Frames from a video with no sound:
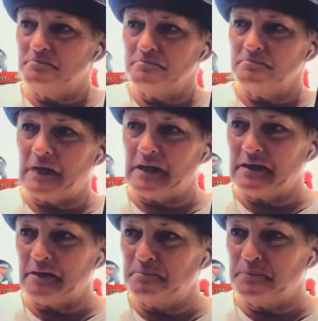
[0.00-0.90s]

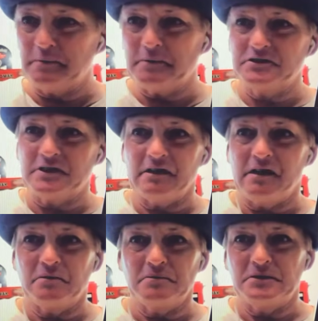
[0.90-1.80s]
I pretty much got
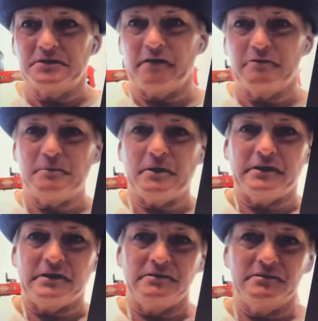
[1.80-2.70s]
along with
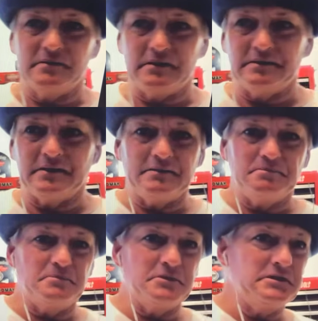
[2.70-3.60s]
everybody. I
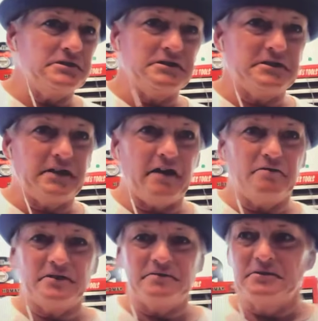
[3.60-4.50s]
really didn't
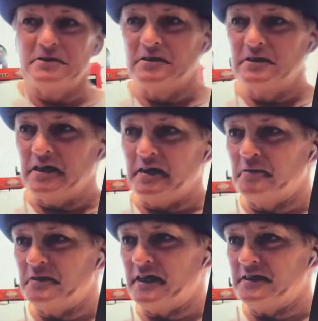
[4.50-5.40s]
have
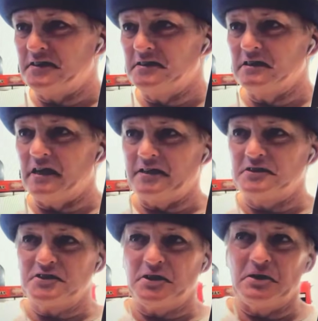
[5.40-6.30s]
anyone that I didn't like.
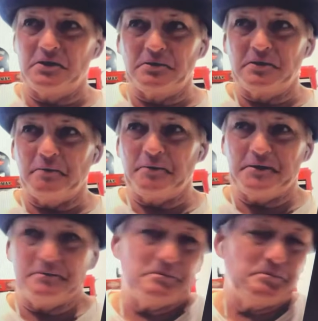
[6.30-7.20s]
So, I
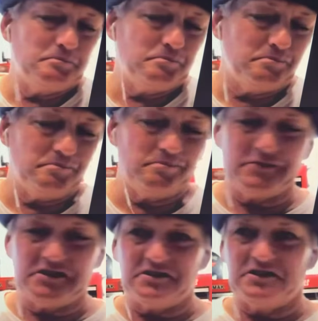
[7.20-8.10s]
mean,
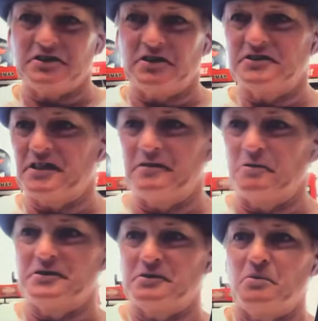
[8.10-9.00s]
it's hard to say there
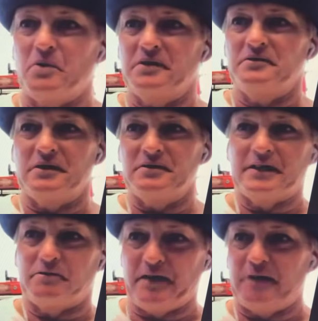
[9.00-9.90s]
wasn't one like a
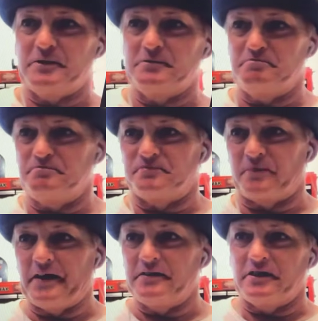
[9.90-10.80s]
favorite
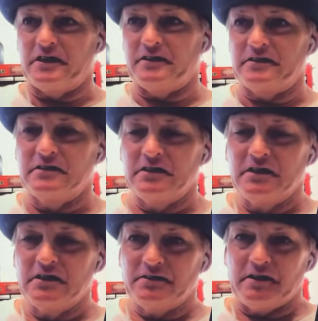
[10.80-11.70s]
friend or anything.
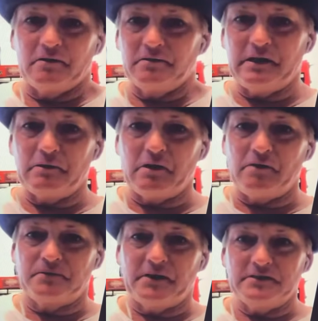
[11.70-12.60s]
They were all
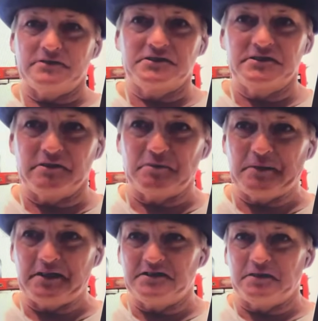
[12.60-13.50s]
friends. Everybody
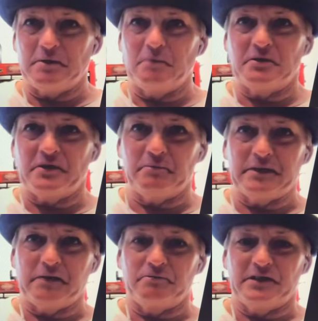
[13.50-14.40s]
I teamed up with, I
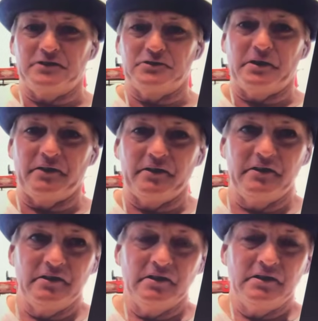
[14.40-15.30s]
became friends with.
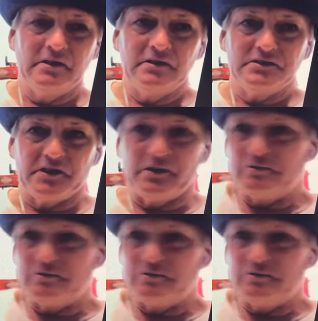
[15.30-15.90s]
Yeah. So,